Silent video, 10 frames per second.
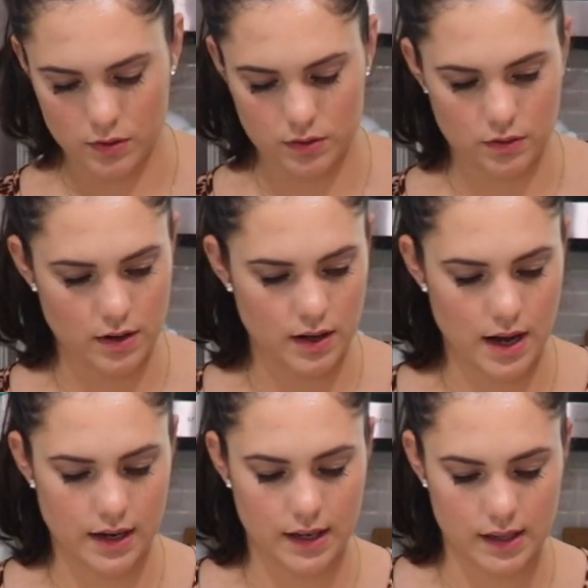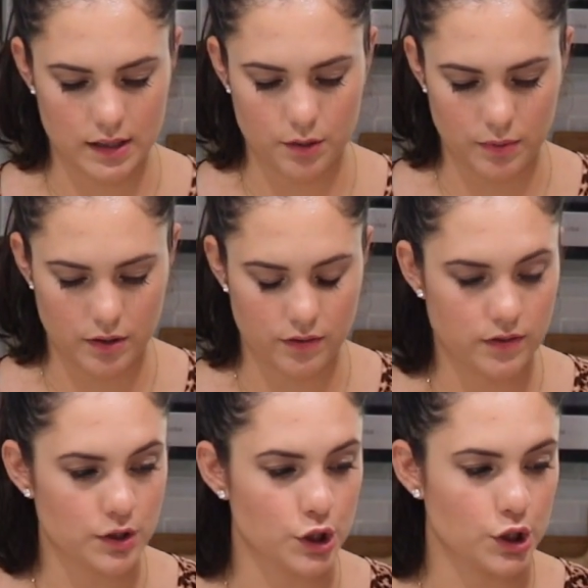also adding a little bit of
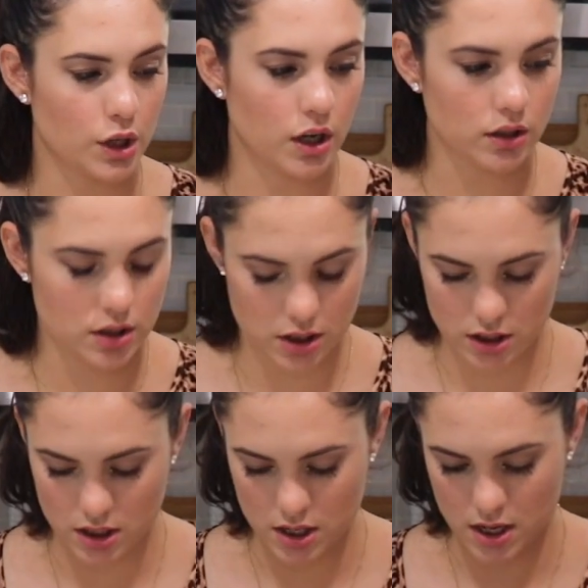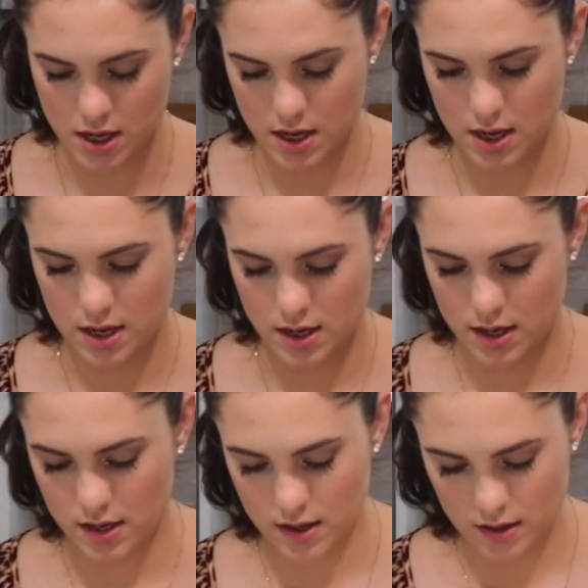salt.
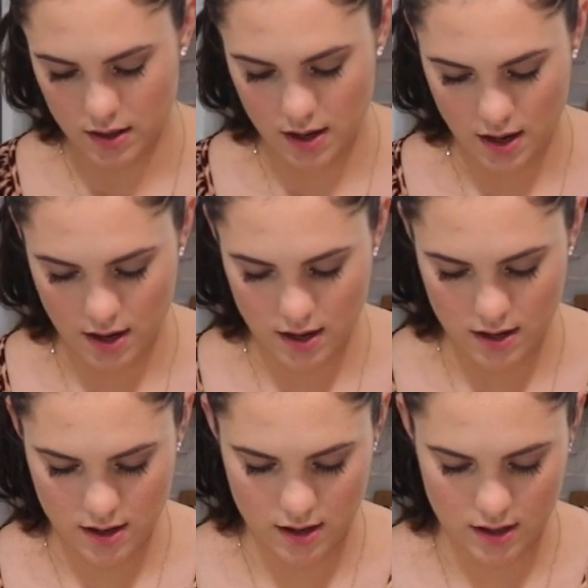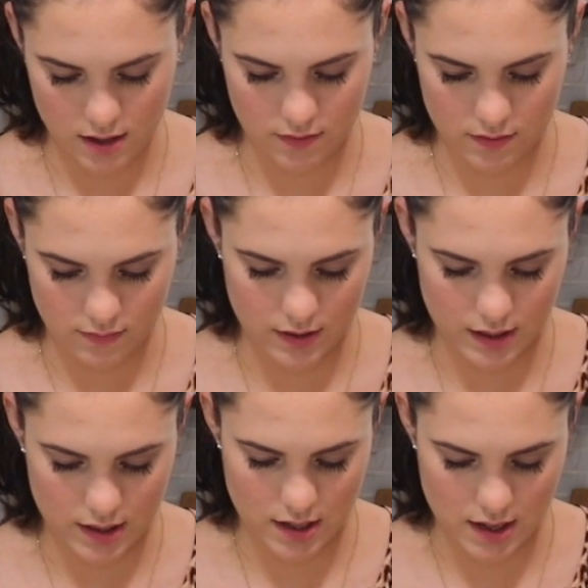Okay, give it a
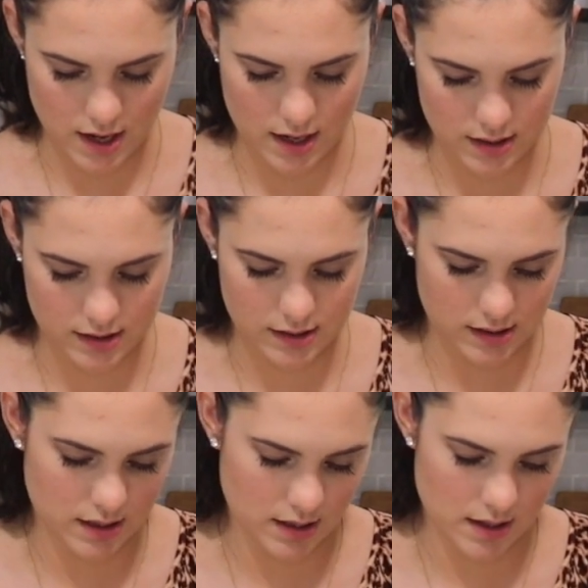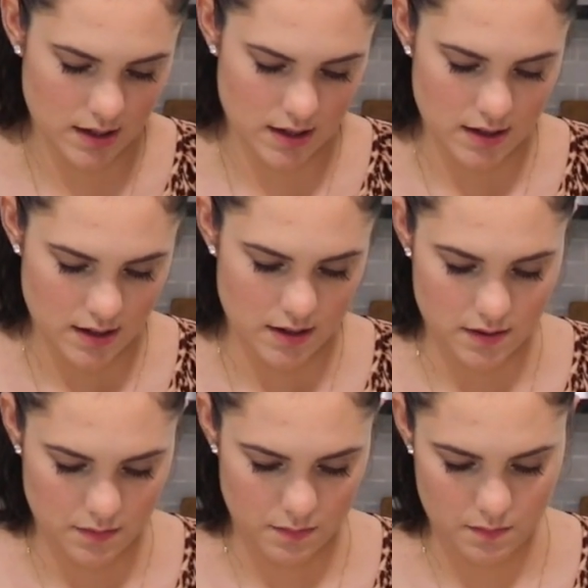really nice
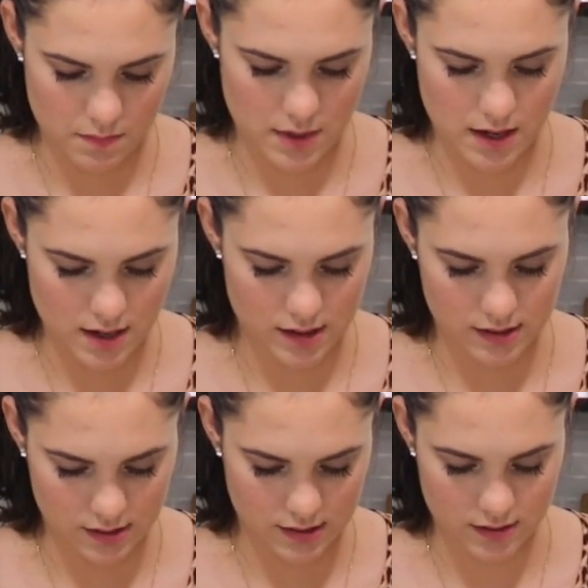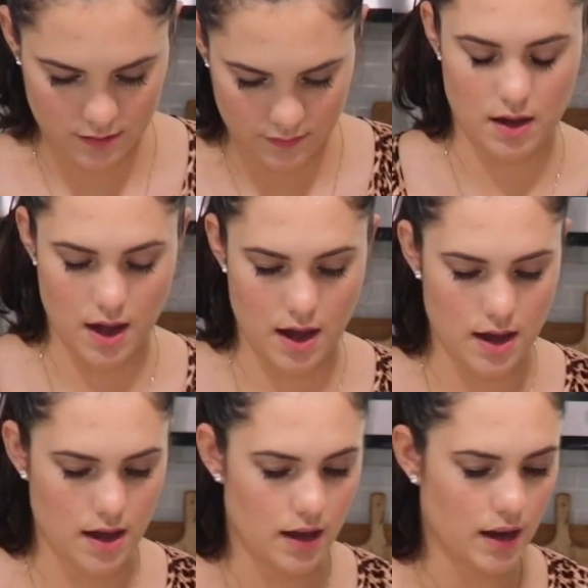mix.
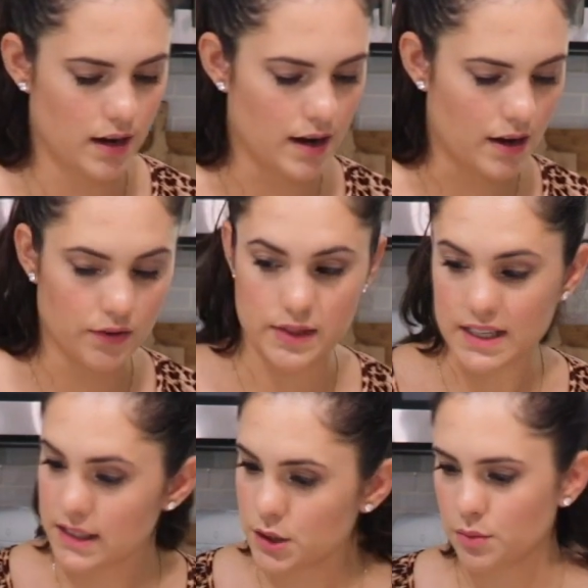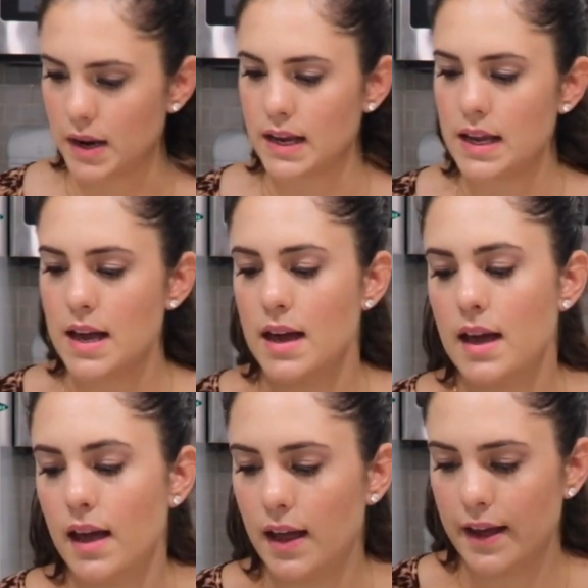Okay, and now this is ready.
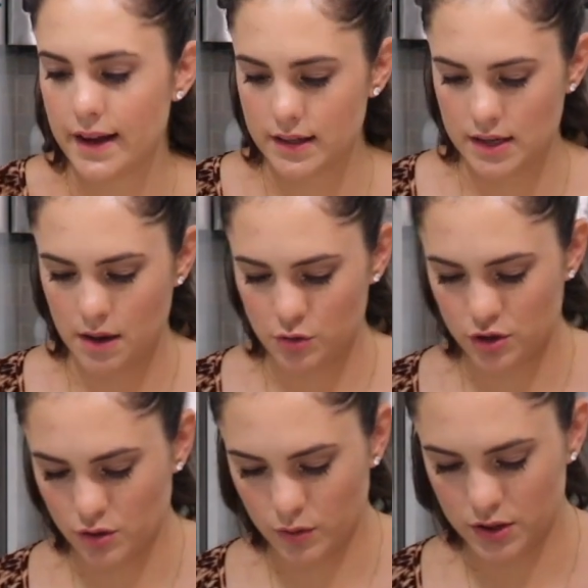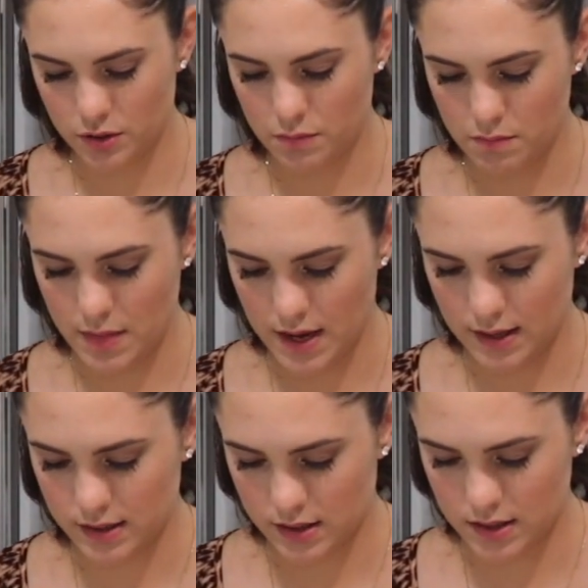And I'm just going to
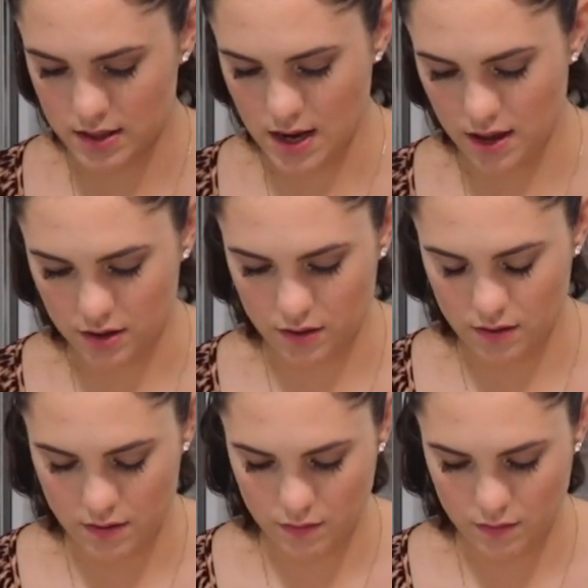mix together